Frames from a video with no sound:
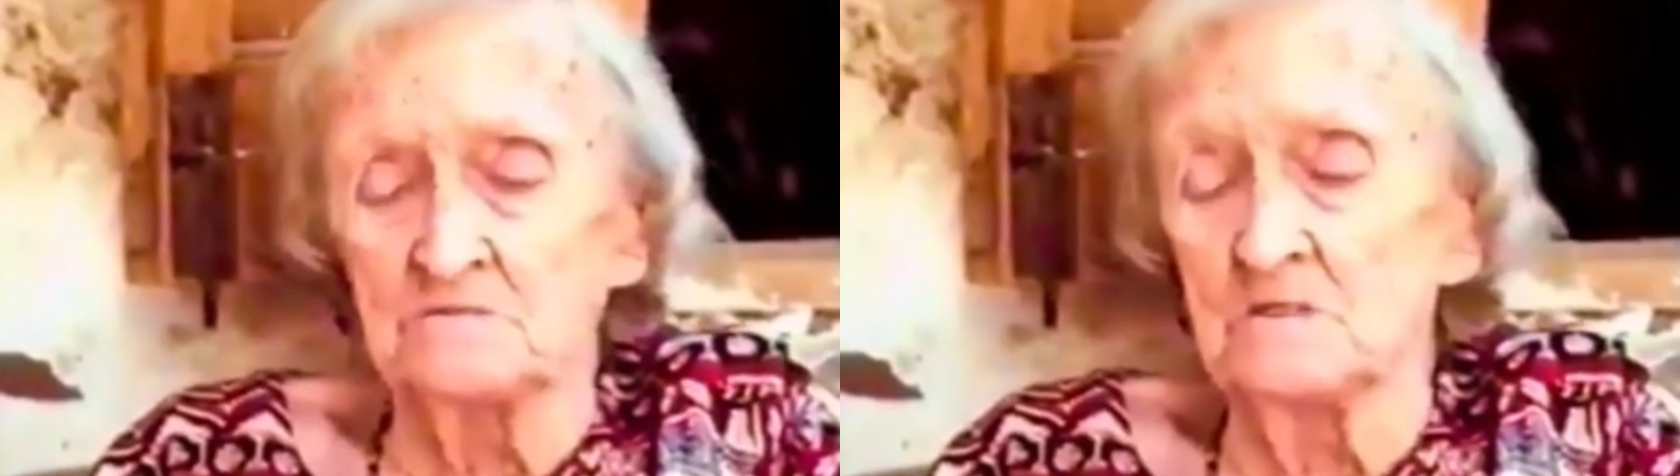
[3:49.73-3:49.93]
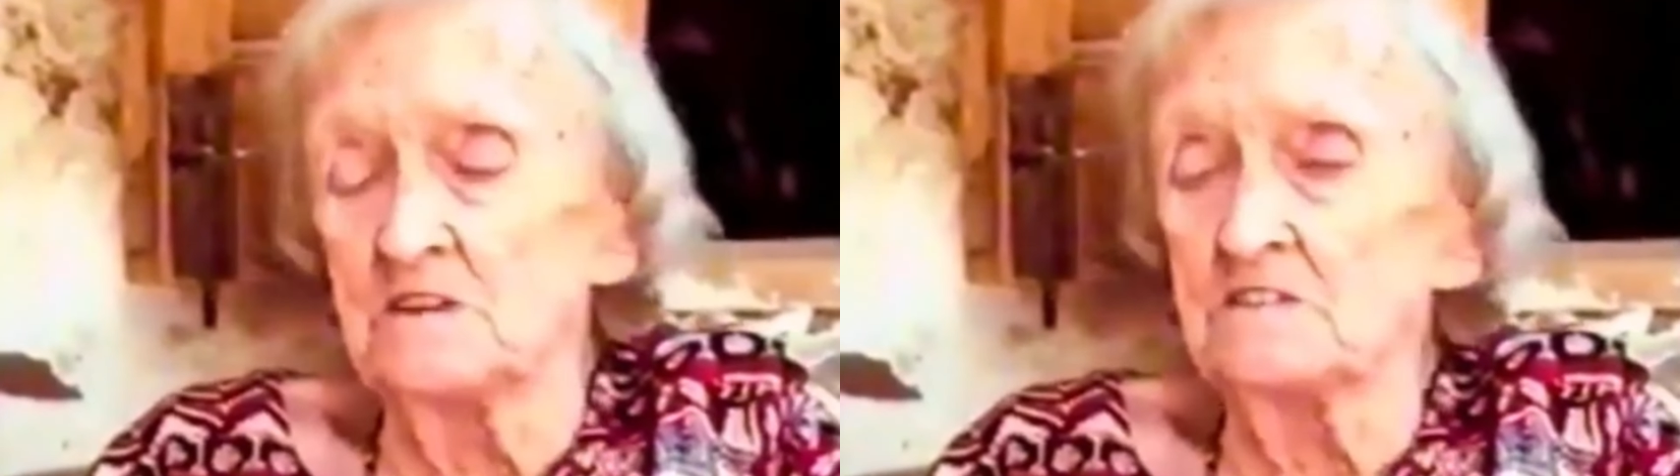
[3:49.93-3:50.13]

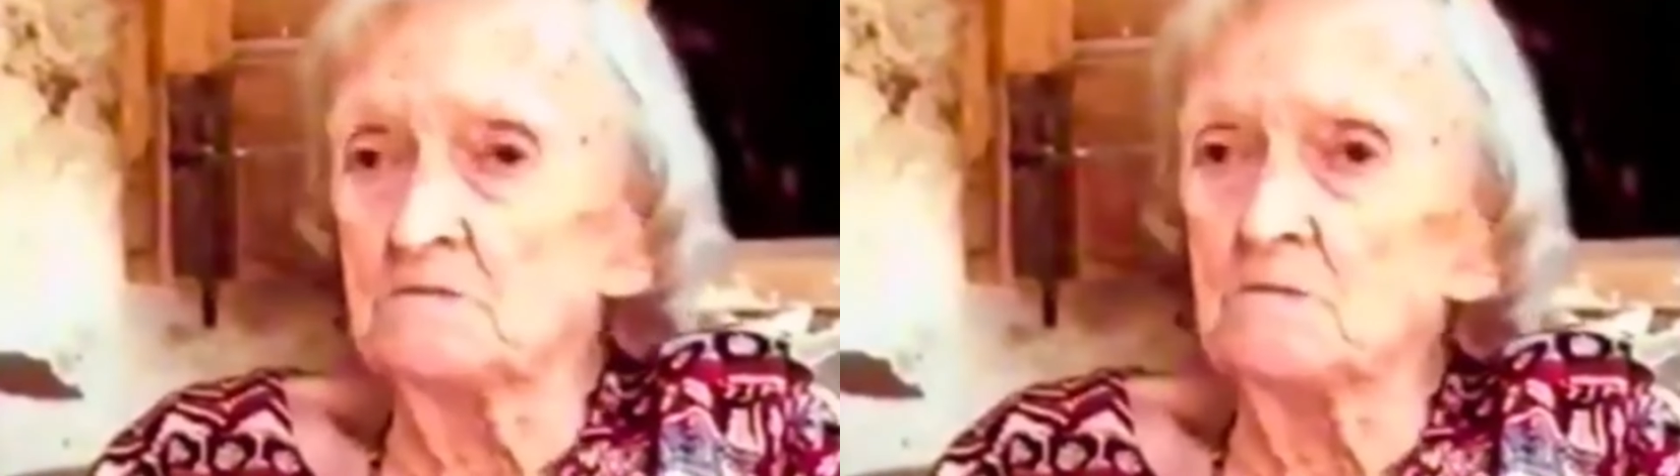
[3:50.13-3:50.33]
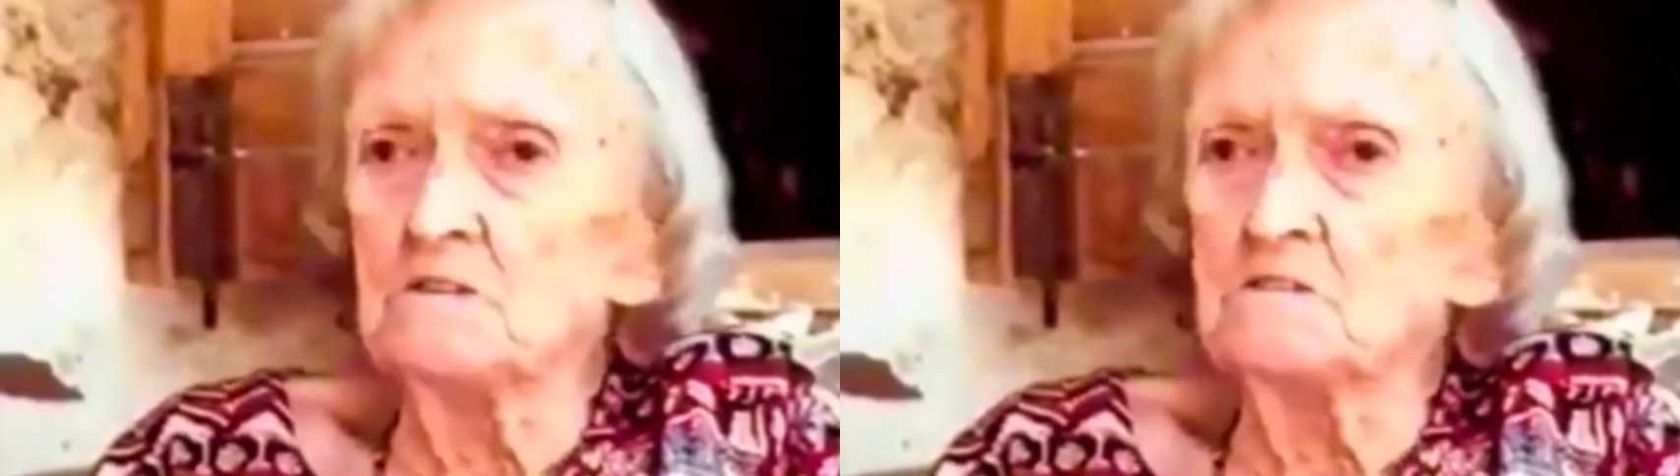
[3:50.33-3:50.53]
Dorothy's
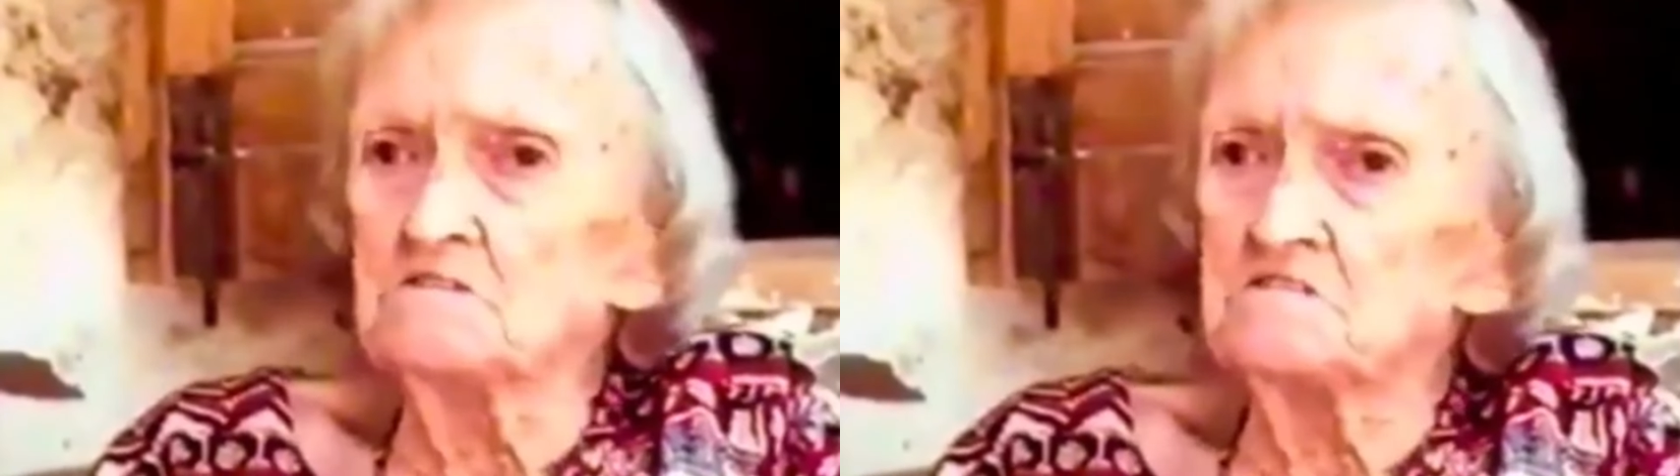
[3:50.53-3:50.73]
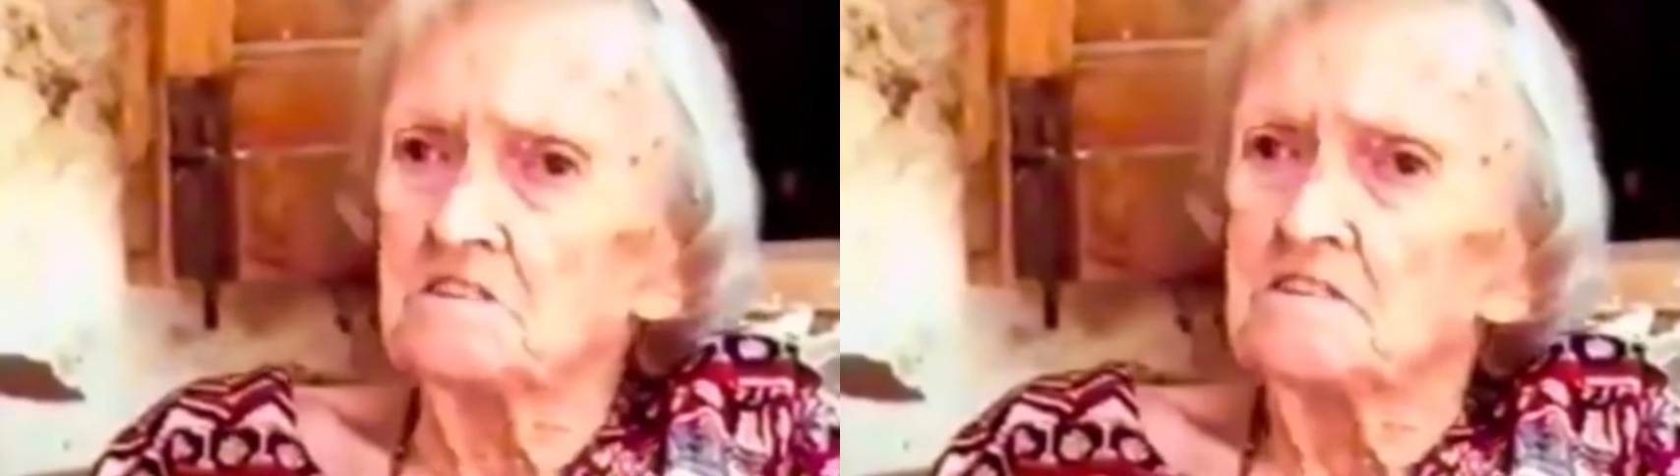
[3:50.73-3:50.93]

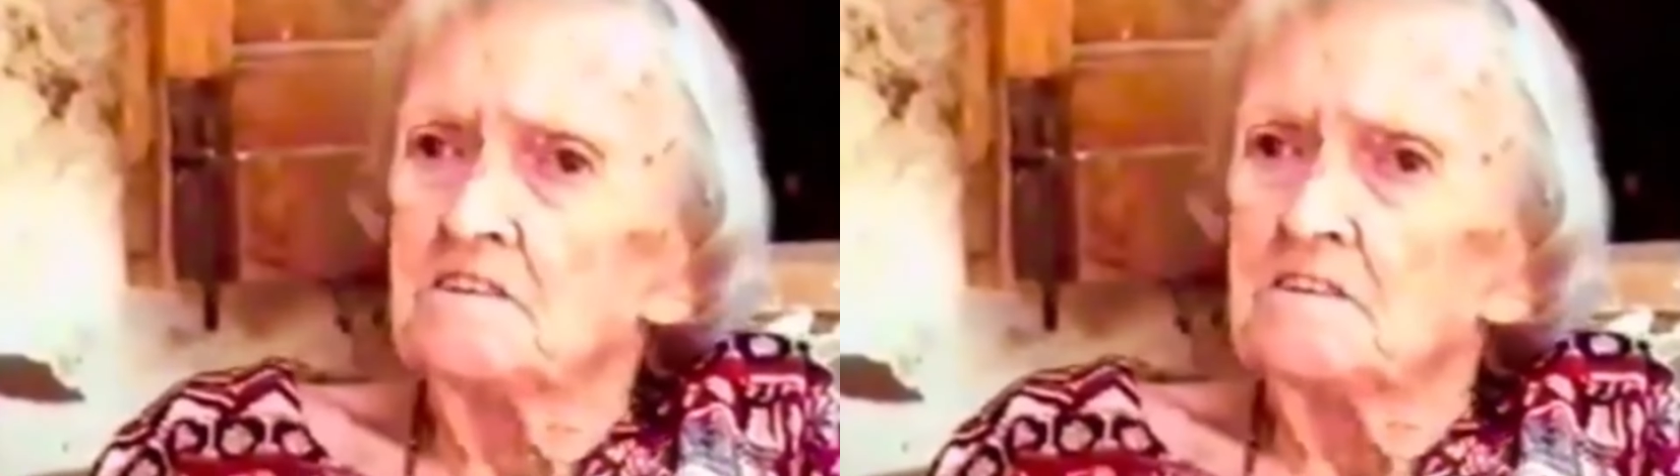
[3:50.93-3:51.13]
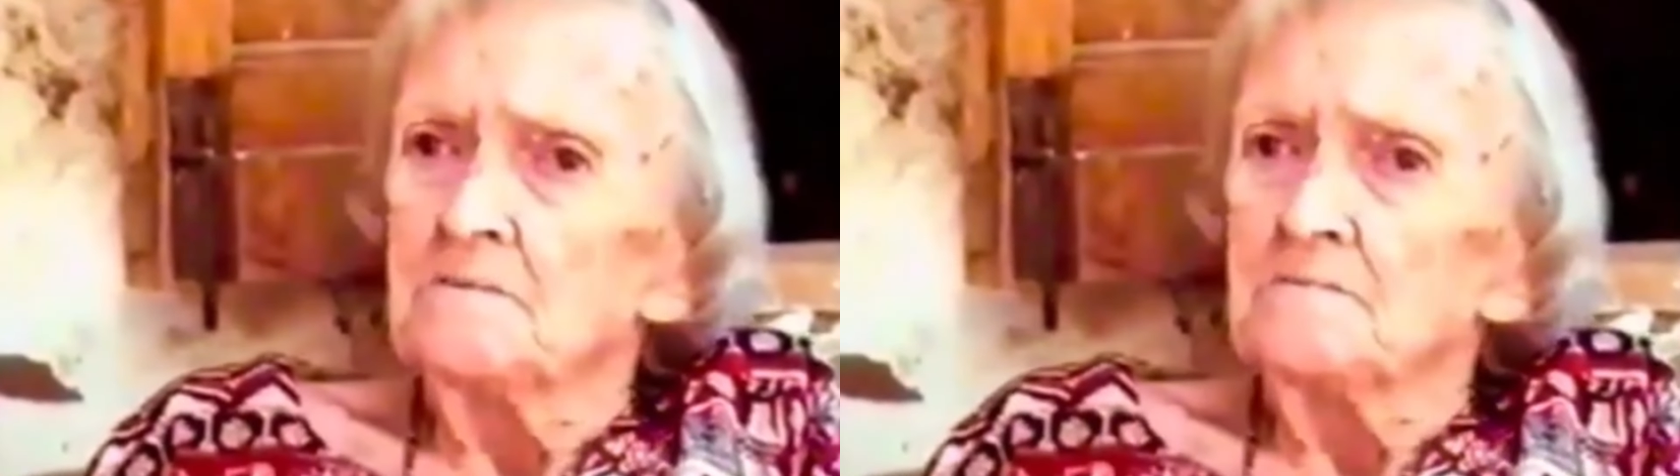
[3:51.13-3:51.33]
fall, it
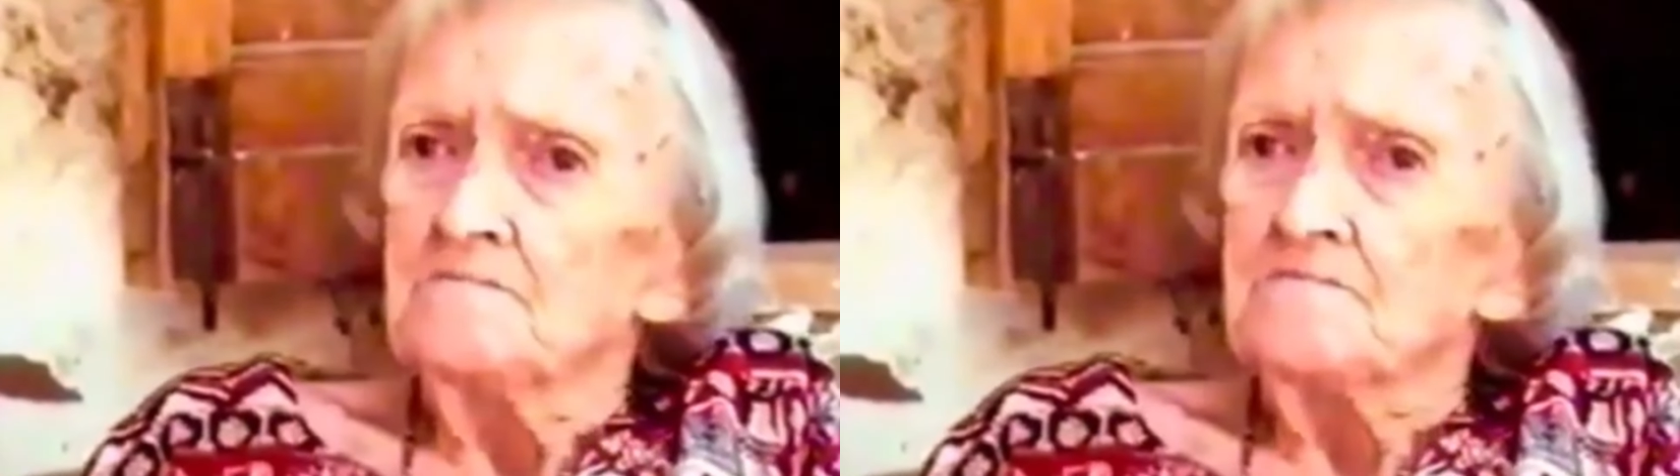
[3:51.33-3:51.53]
wasn't